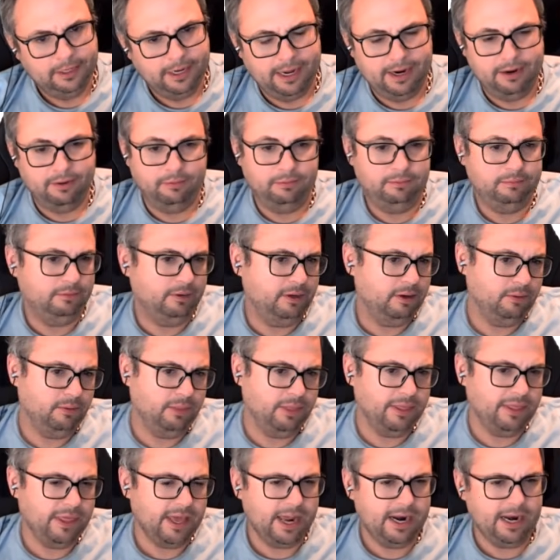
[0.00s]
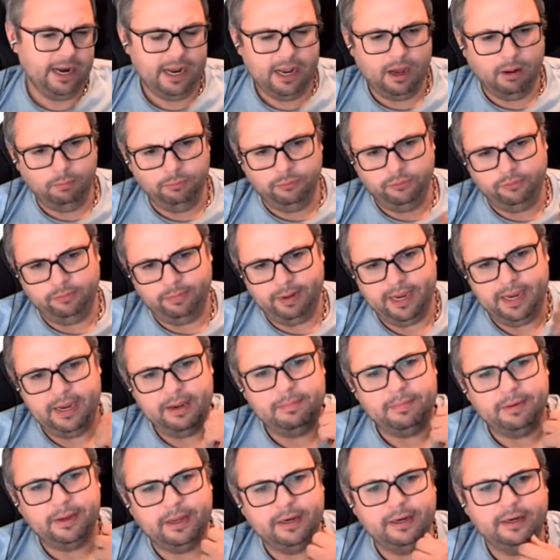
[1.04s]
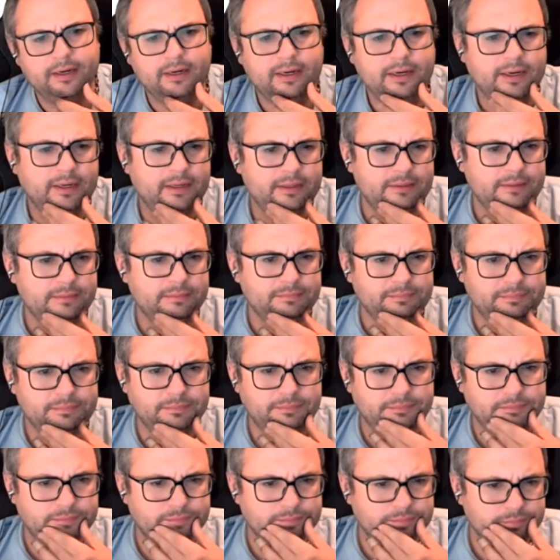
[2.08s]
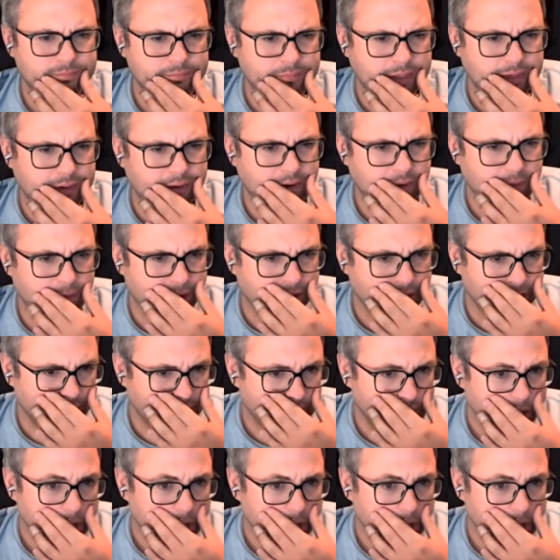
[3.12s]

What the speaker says: I don't know that that helps me, but there you are.